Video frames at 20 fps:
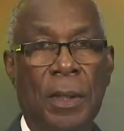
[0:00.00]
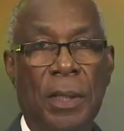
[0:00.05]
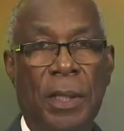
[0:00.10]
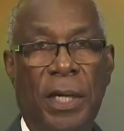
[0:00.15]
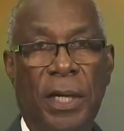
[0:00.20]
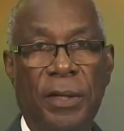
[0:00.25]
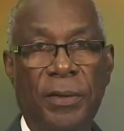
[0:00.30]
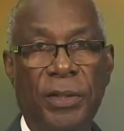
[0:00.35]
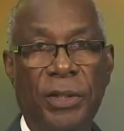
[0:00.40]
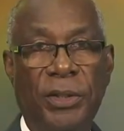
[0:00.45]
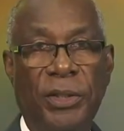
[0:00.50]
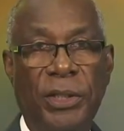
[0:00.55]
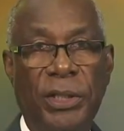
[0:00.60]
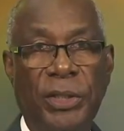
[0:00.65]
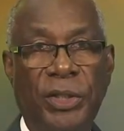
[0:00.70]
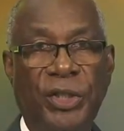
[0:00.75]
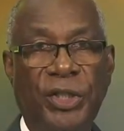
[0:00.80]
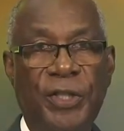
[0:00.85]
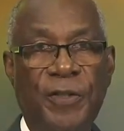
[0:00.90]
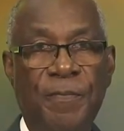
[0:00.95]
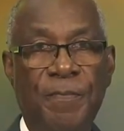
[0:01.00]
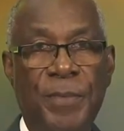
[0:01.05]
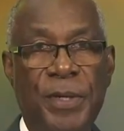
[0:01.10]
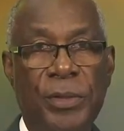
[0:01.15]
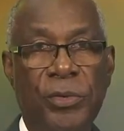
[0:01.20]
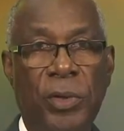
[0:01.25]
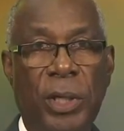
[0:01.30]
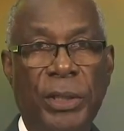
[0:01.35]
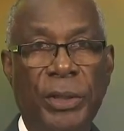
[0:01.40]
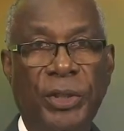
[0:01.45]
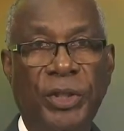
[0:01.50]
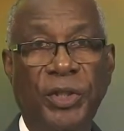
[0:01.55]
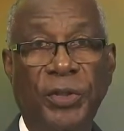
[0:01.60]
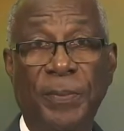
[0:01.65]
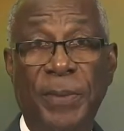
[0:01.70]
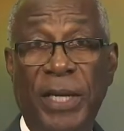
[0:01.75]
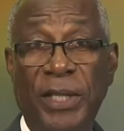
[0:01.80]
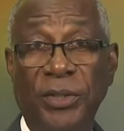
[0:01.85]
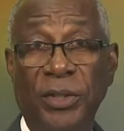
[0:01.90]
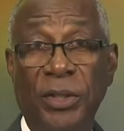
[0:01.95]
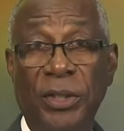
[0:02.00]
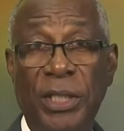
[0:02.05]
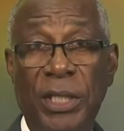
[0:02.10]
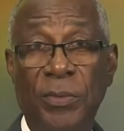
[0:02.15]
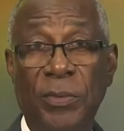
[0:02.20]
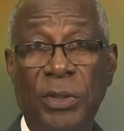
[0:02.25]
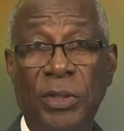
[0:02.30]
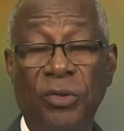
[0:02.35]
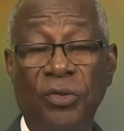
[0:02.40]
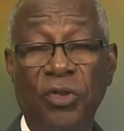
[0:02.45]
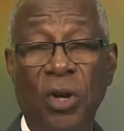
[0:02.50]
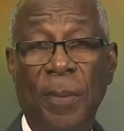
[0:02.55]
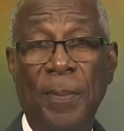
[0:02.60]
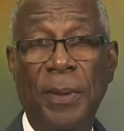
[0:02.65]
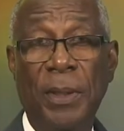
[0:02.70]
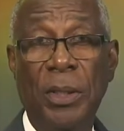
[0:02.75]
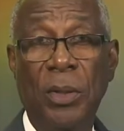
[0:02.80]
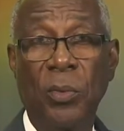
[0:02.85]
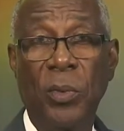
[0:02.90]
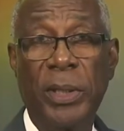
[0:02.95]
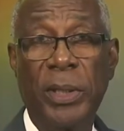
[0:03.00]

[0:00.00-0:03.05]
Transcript: Hi, this is Chief Meteorologist Basil Dean with a tropical